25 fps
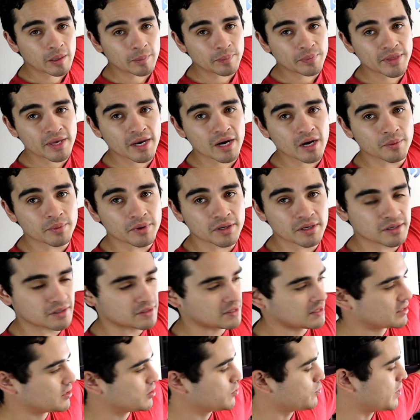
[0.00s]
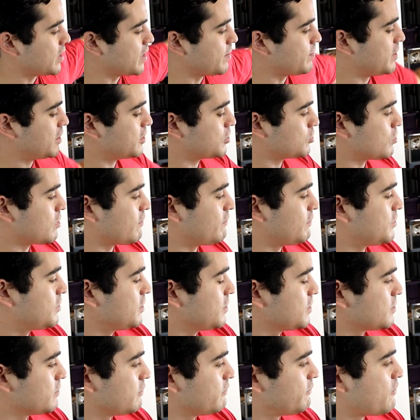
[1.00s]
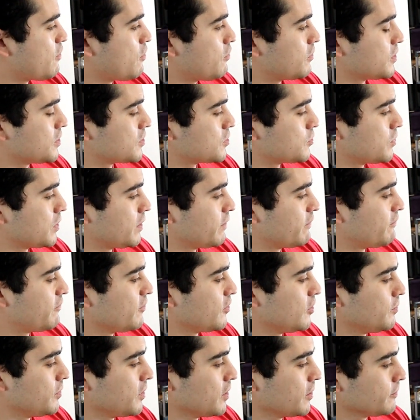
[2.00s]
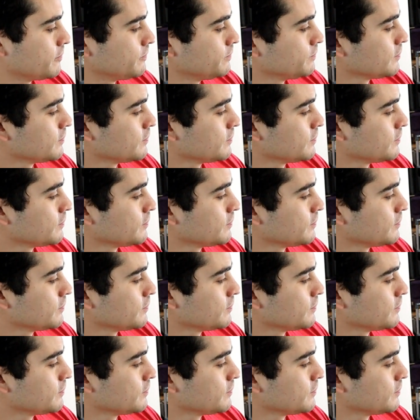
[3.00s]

up there because that's the way I make sure everything's in focus when I'm filming.